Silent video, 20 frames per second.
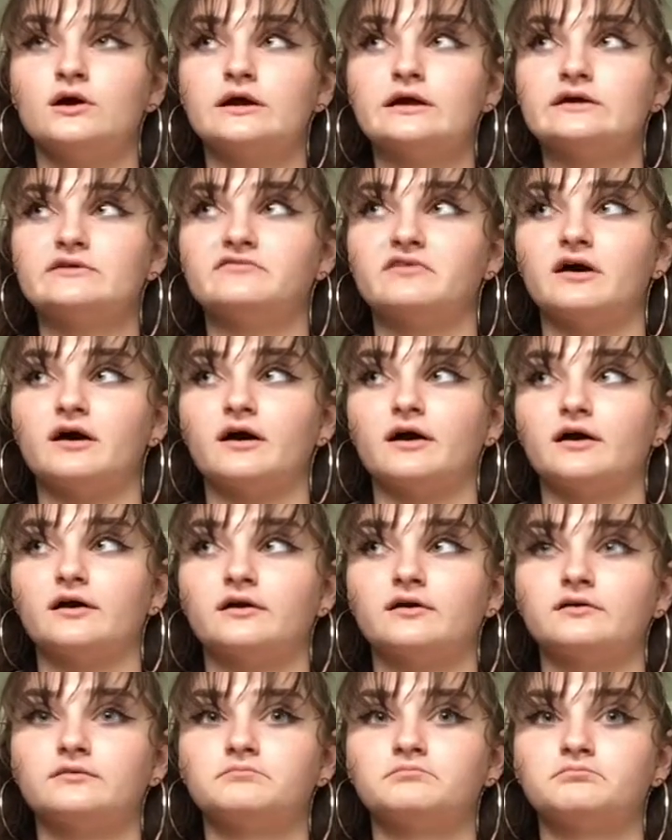if
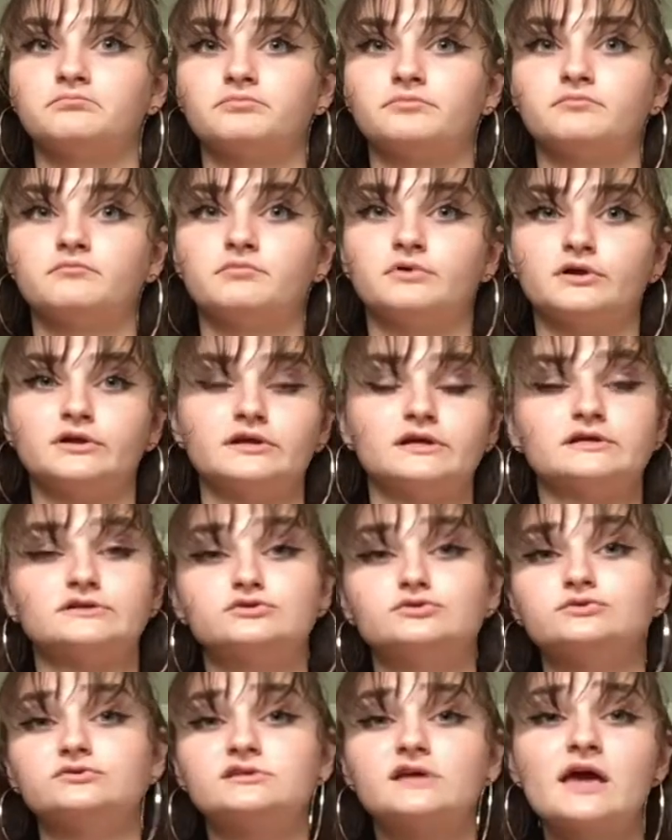I put it next
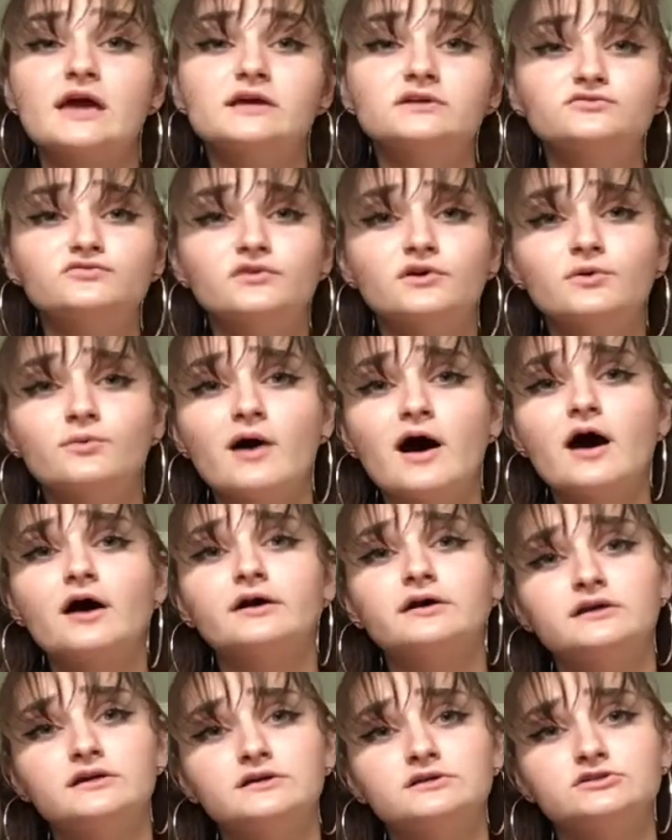to his cage for a while,
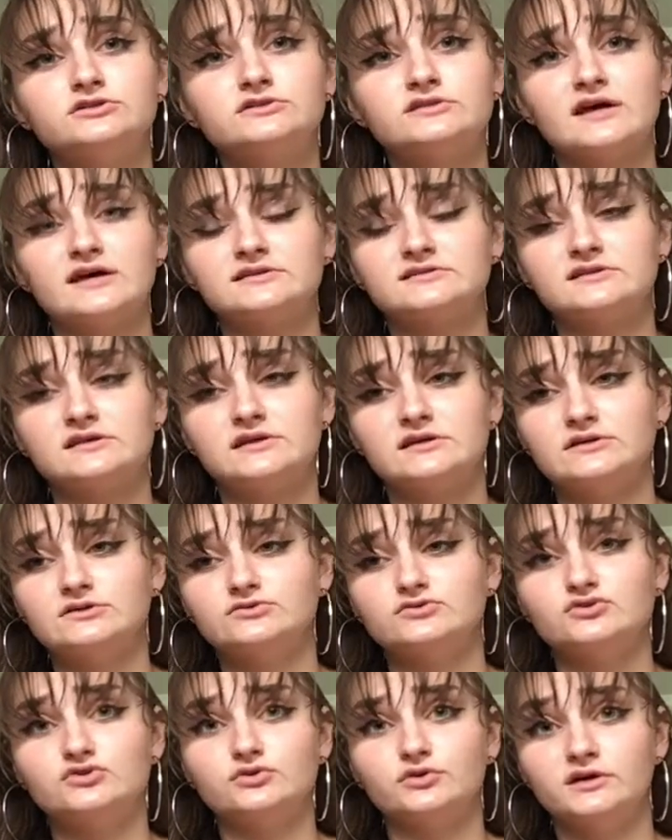he just has to get
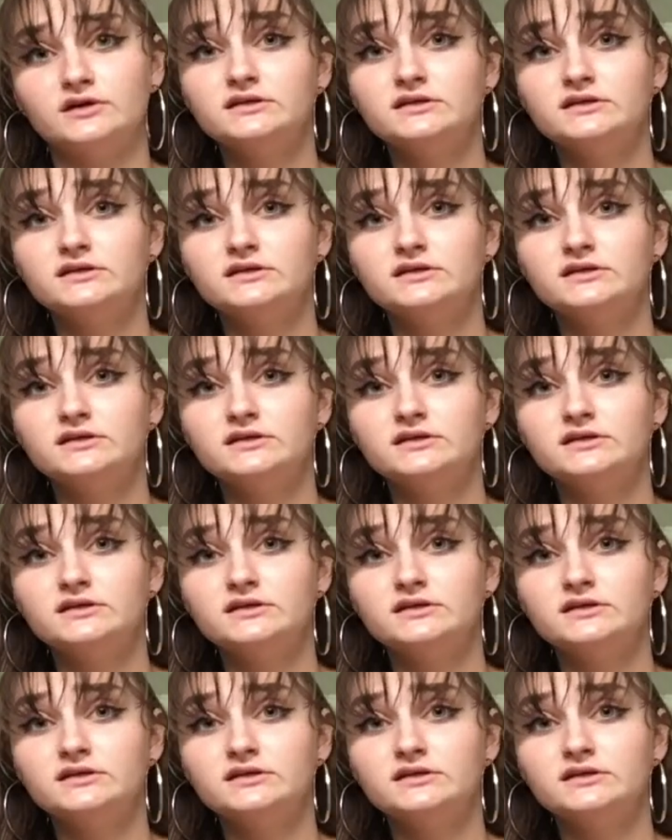used to it.